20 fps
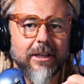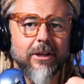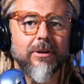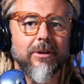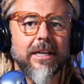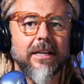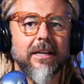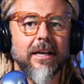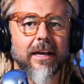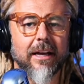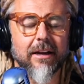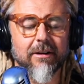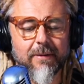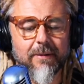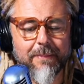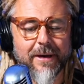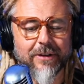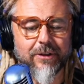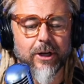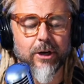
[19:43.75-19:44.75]
You need to hear
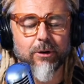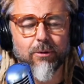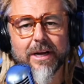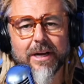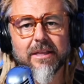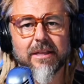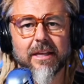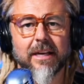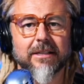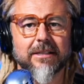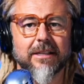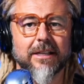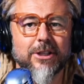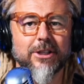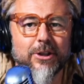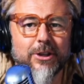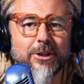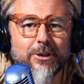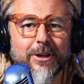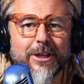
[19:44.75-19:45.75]
about the great things that
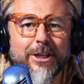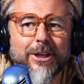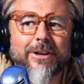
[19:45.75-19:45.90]
you're doing.